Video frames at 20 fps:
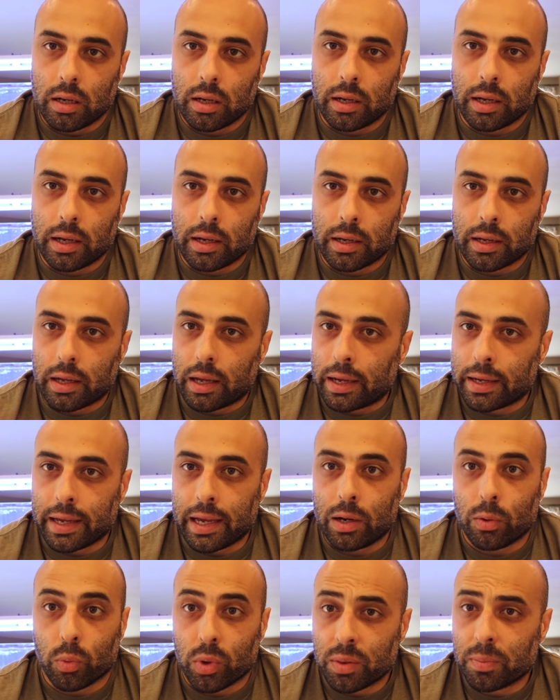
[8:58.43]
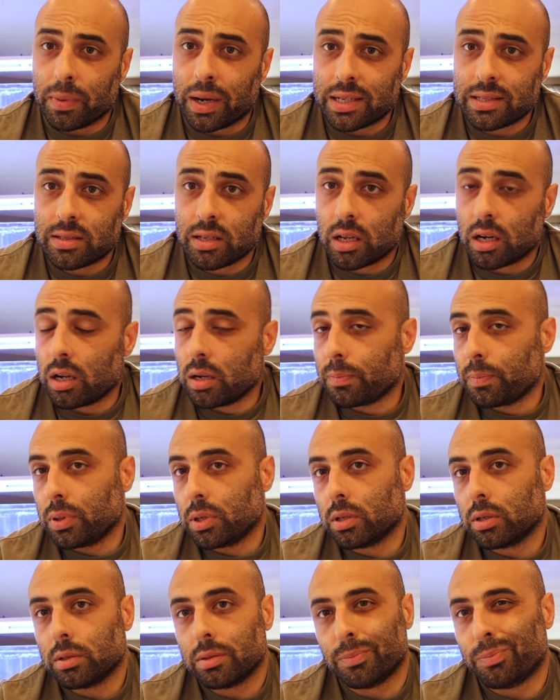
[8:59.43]
again, with my setup,
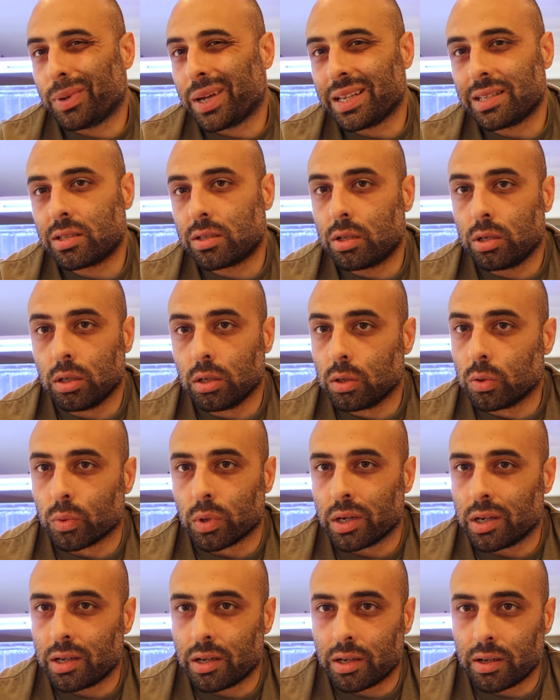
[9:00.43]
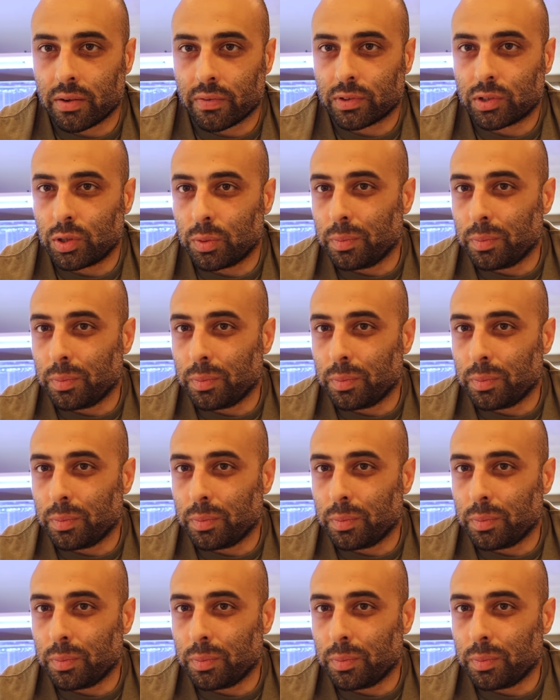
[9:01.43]
base tune to